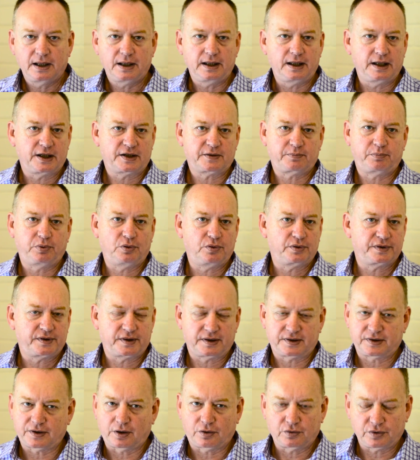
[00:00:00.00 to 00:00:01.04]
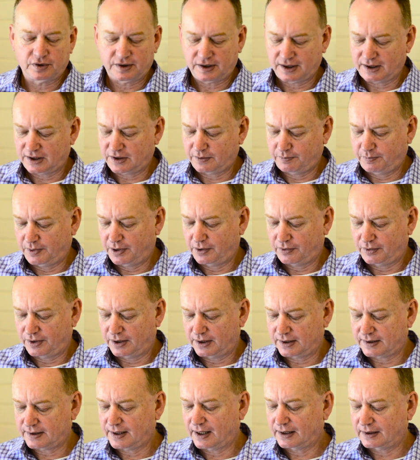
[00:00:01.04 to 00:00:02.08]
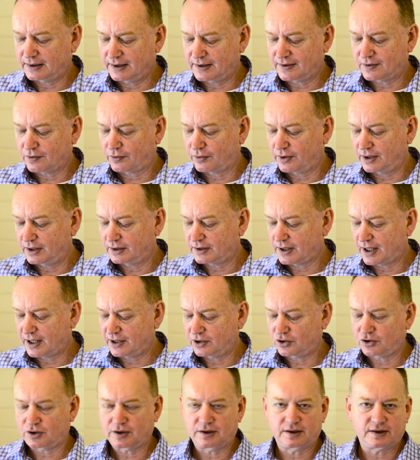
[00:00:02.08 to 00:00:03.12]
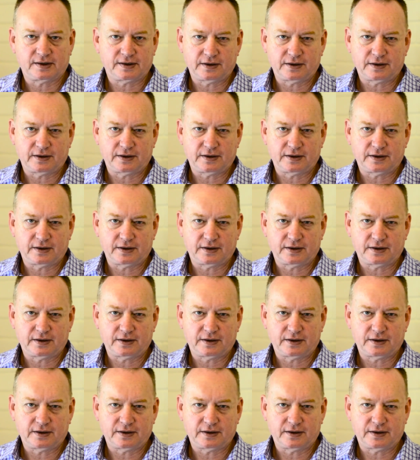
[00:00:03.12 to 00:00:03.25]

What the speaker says: He explores the soldier's experience, that disorientation,